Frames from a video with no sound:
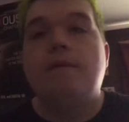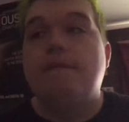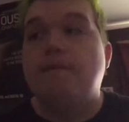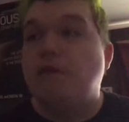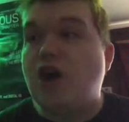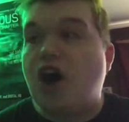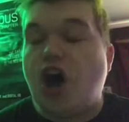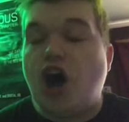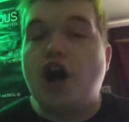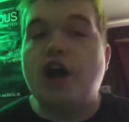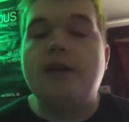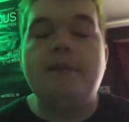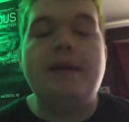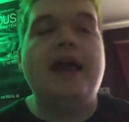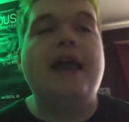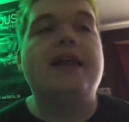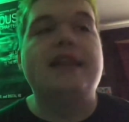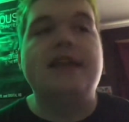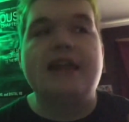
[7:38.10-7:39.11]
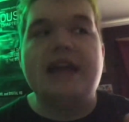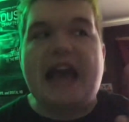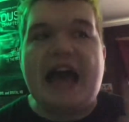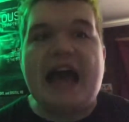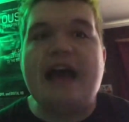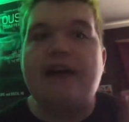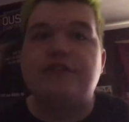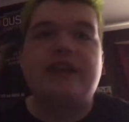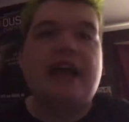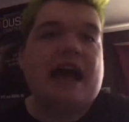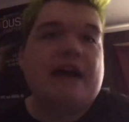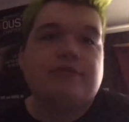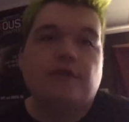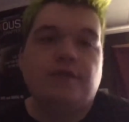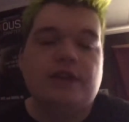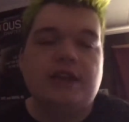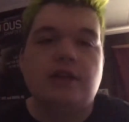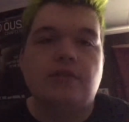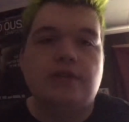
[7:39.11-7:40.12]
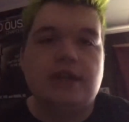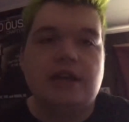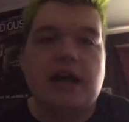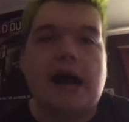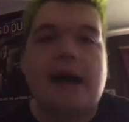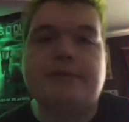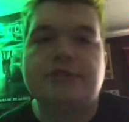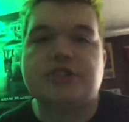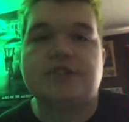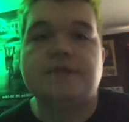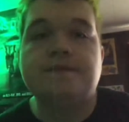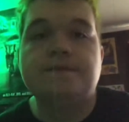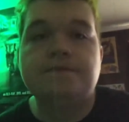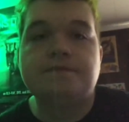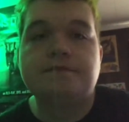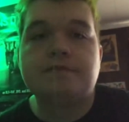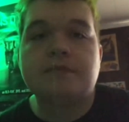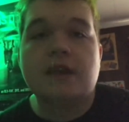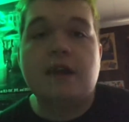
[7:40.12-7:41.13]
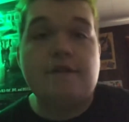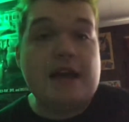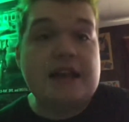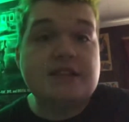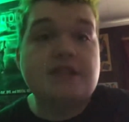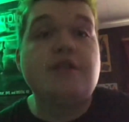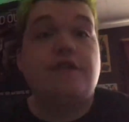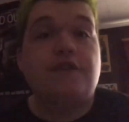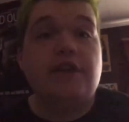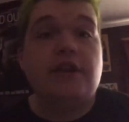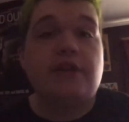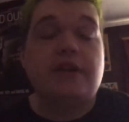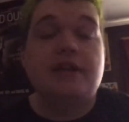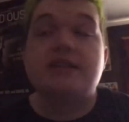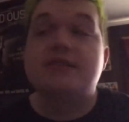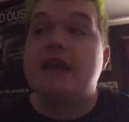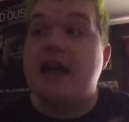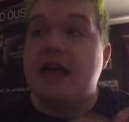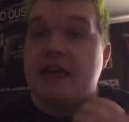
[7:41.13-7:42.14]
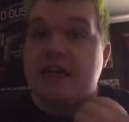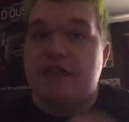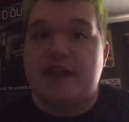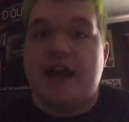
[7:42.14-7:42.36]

automatically have to have a VOD option. Fast and Furious, that